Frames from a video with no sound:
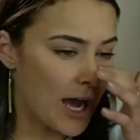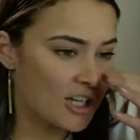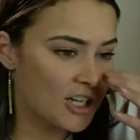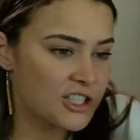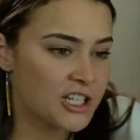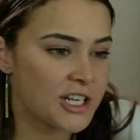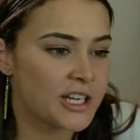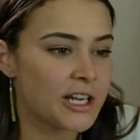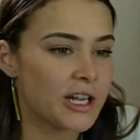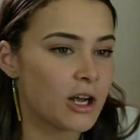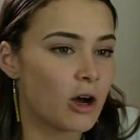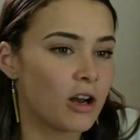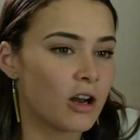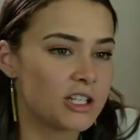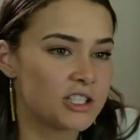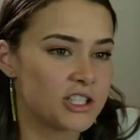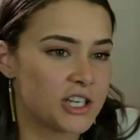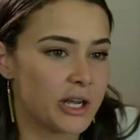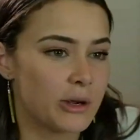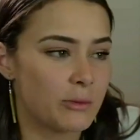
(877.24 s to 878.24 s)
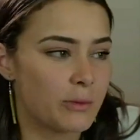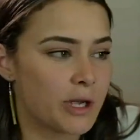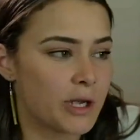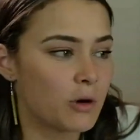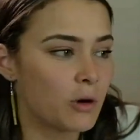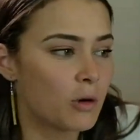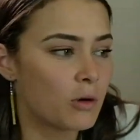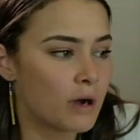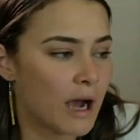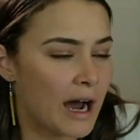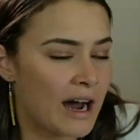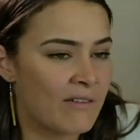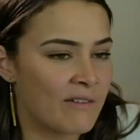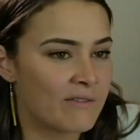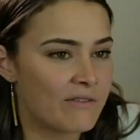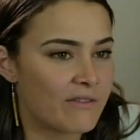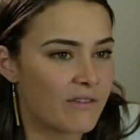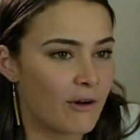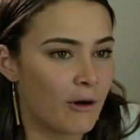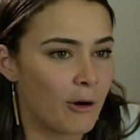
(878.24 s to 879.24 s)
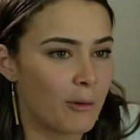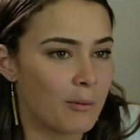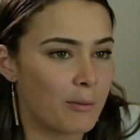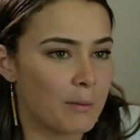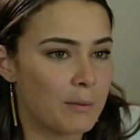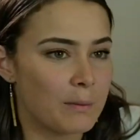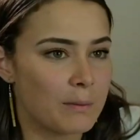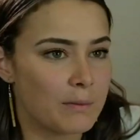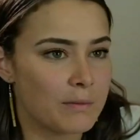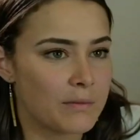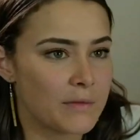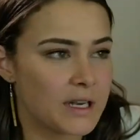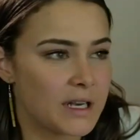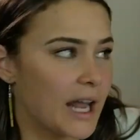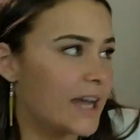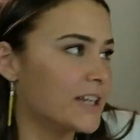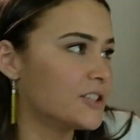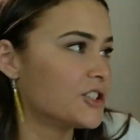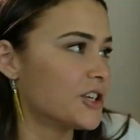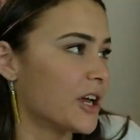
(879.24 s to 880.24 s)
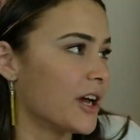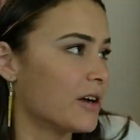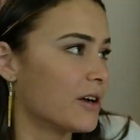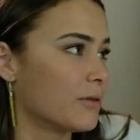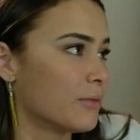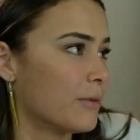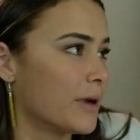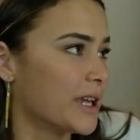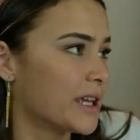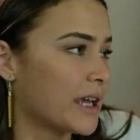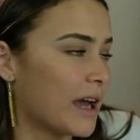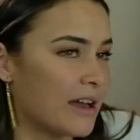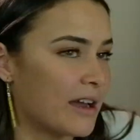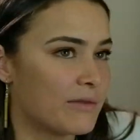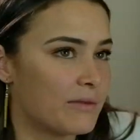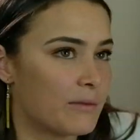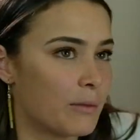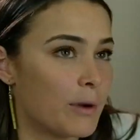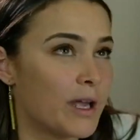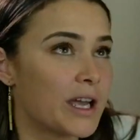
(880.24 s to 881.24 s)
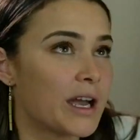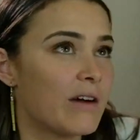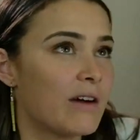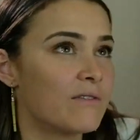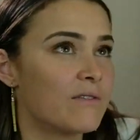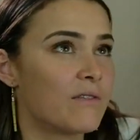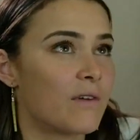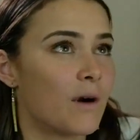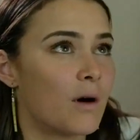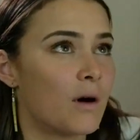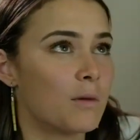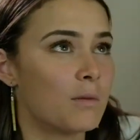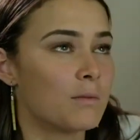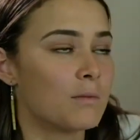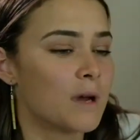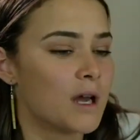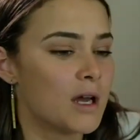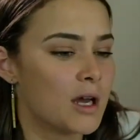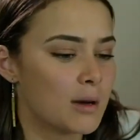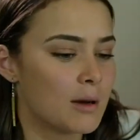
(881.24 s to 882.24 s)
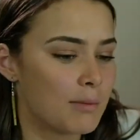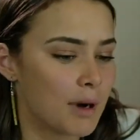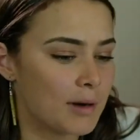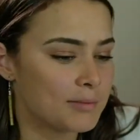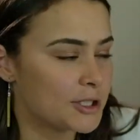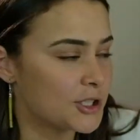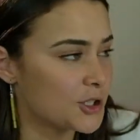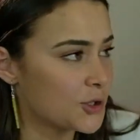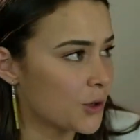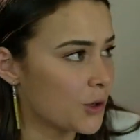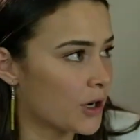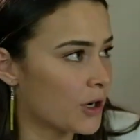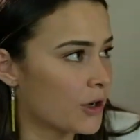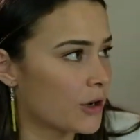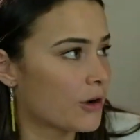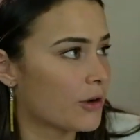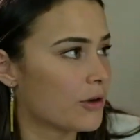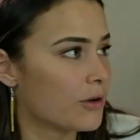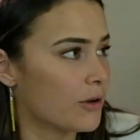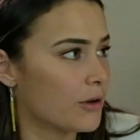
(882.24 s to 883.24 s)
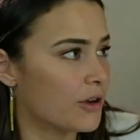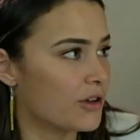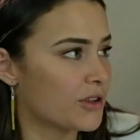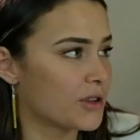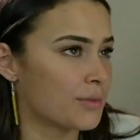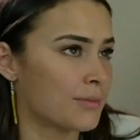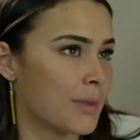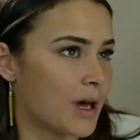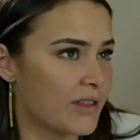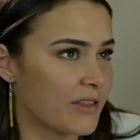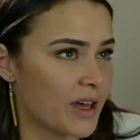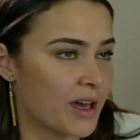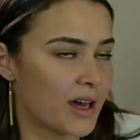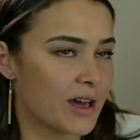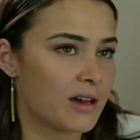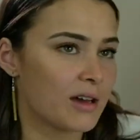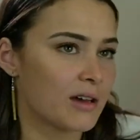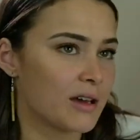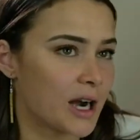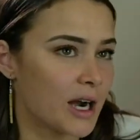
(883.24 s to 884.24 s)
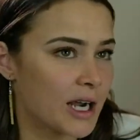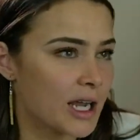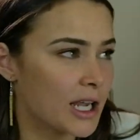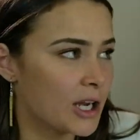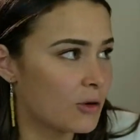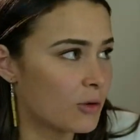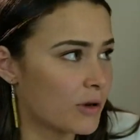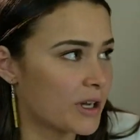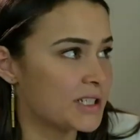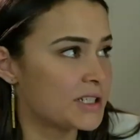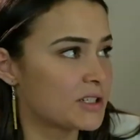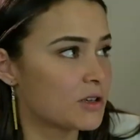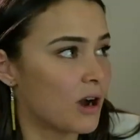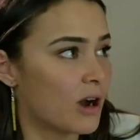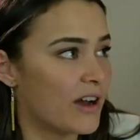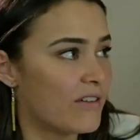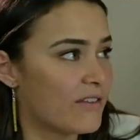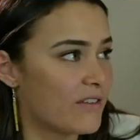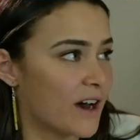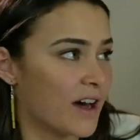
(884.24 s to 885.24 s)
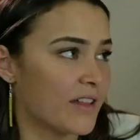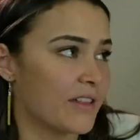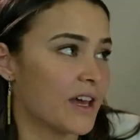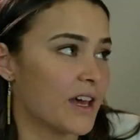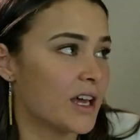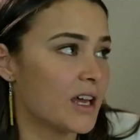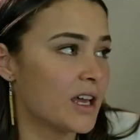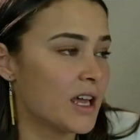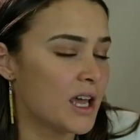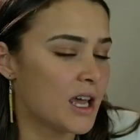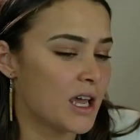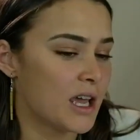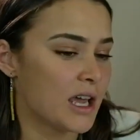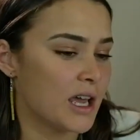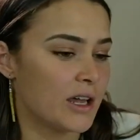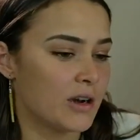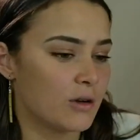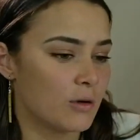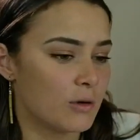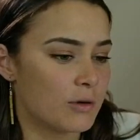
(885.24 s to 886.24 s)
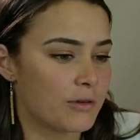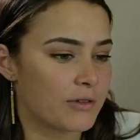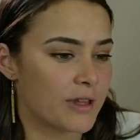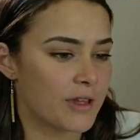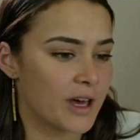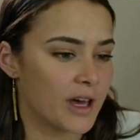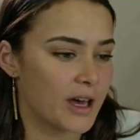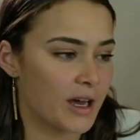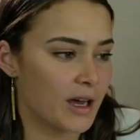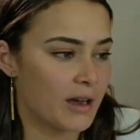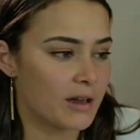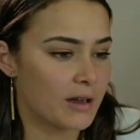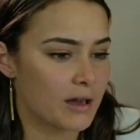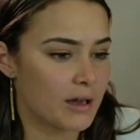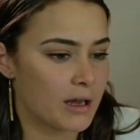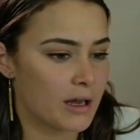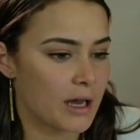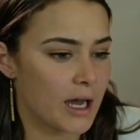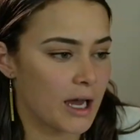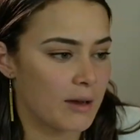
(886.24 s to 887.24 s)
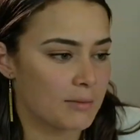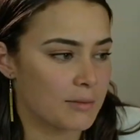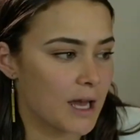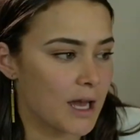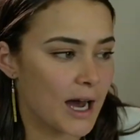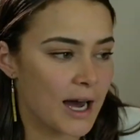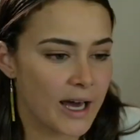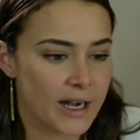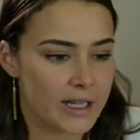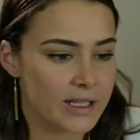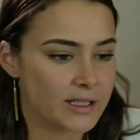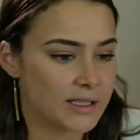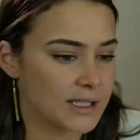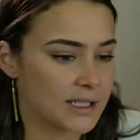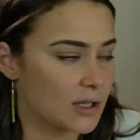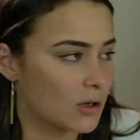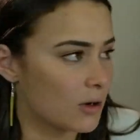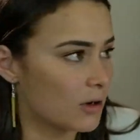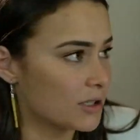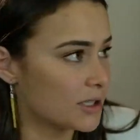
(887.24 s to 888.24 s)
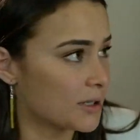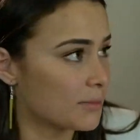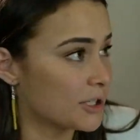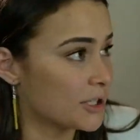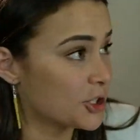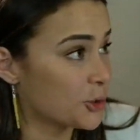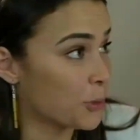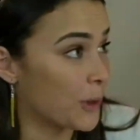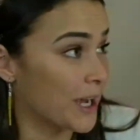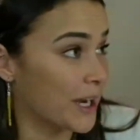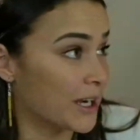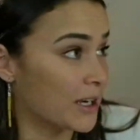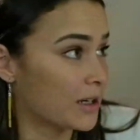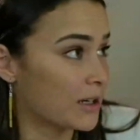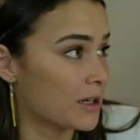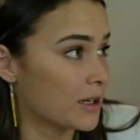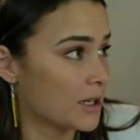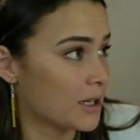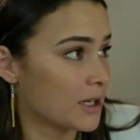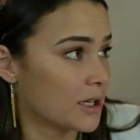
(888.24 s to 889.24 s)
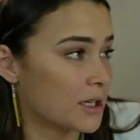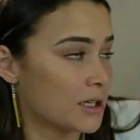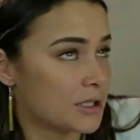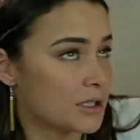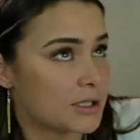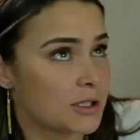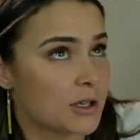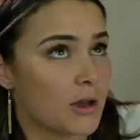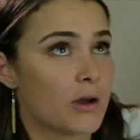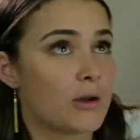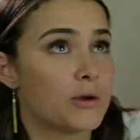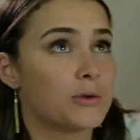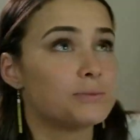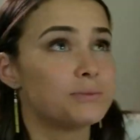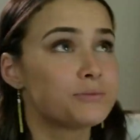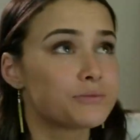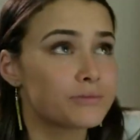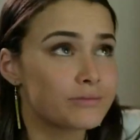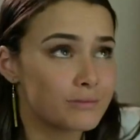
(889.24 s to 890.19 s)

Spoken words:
Our genealogy, we all come from nature. We come from Papa Tuanuku, Earth Mother, Rangi Nui, Sky Father, and all the guardians and gods in between. So